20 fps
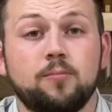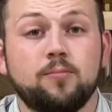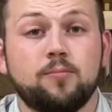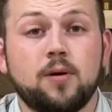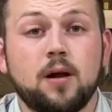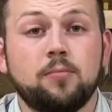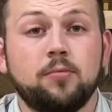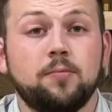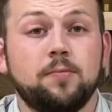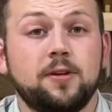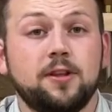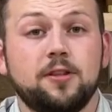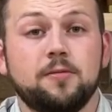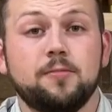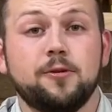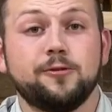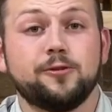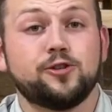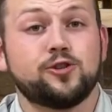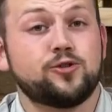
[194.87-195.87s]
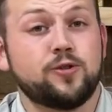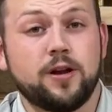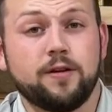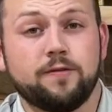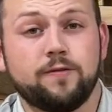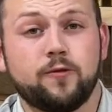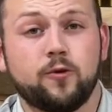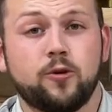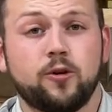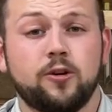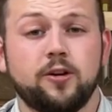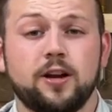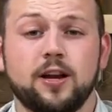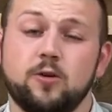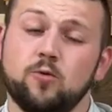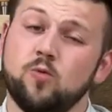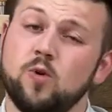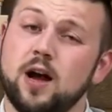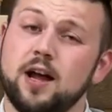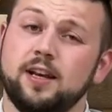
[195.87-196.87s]
Probably the most straightforward
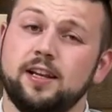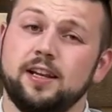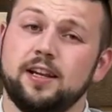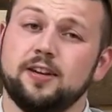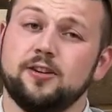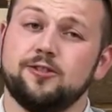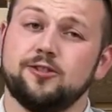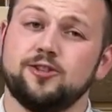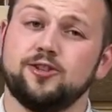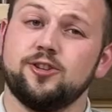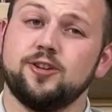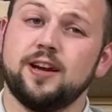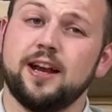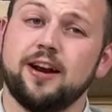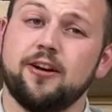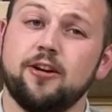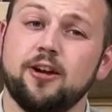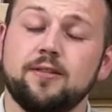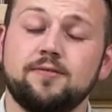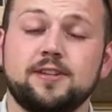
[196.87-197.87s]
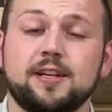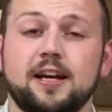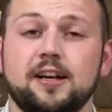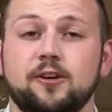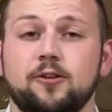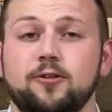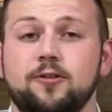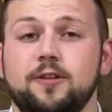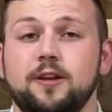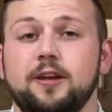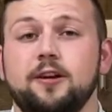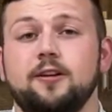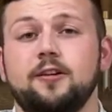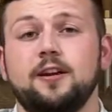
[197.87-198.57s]
and widely understood area of technical theater